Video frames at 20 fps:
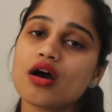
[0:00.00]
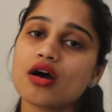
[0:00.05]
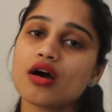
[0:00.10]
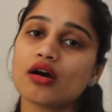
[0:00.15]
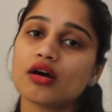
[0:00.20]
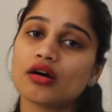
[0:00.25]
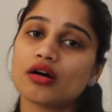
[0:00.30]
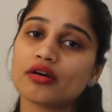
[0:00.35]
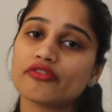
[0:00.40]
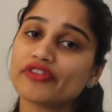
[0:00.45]

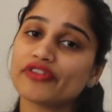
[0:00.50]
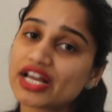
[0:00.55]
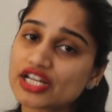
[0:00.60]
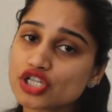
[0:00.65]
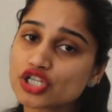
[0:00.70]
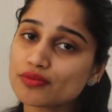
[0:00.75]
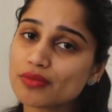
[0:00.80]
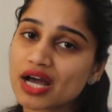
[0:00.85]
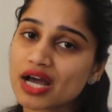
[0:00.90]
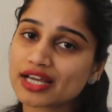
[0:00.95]

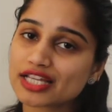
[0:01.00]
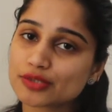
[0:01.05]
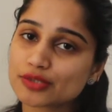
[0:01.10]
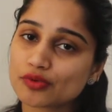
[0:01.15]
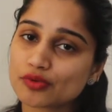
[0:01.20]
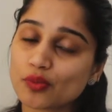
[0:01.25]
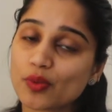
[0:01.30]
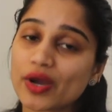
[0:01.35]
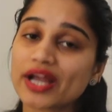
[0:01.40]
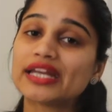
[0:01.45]
financial markets
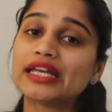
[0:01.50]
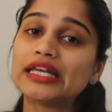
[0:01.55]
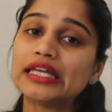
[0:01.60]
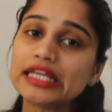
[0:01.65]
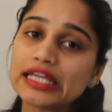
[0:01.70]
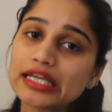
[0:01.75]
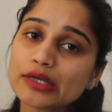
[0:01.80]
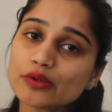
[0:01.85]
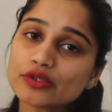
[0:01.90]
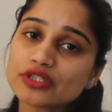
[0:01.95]
provide
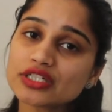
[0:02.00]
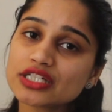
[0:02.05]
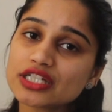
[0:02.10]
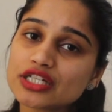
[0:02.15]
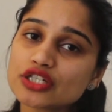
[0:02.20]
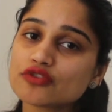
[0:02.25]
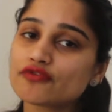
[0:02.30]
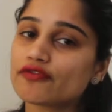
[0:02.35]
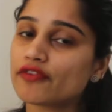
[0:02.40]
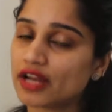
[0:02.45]
liquidity
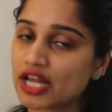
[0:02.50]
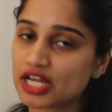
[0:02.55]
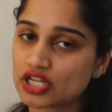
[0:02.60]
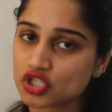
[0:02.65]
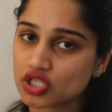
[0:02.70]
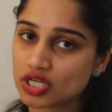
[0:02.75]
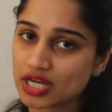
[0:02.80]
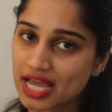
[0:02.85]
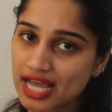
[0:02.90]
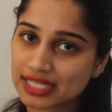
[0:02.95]
to
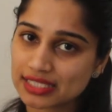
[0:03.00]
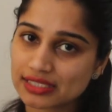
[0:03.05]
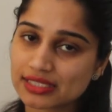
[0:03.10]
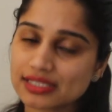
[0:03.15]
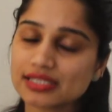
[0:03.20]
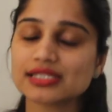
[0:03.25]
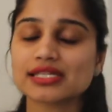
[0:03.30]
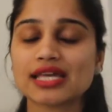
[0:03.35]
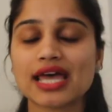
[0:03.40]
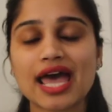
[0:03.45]
financial
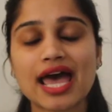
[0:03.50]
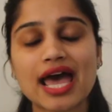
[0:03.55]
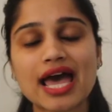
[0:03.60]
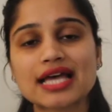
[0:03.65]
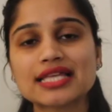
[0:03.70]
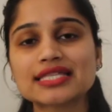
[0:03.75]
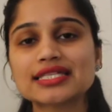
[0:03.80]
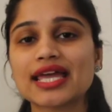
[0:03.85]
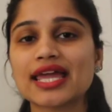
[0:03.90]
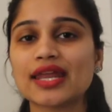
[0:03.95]
assets
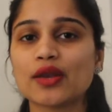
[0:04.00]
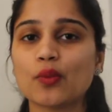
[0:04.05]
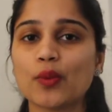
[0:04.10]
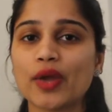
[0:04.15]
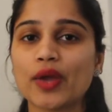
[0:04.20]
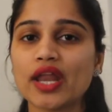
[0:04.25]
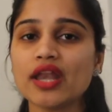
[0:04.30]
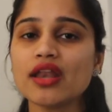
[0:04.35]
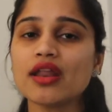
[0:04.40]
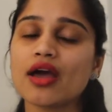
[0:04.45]
as and
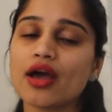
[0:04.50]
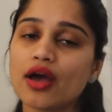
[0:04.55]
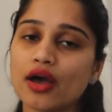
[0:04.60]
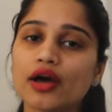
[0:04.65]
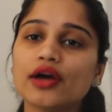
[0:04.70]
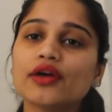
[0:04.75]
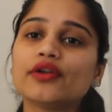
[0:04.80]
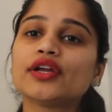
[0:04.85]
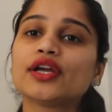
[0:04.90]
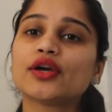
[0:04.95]
when
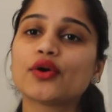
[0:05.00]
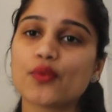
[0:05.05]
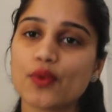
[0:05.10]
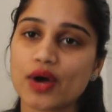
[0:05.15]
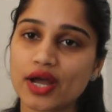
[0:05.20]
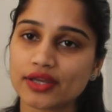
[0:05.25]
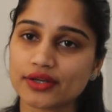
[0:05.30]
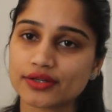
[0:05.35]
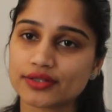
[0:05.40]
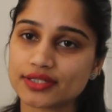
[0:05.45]

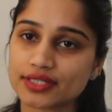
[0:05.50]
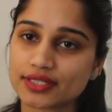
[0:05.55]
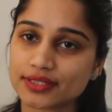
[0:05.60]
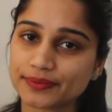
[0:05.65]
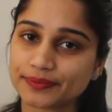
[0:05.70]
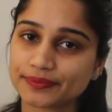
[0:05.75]
required.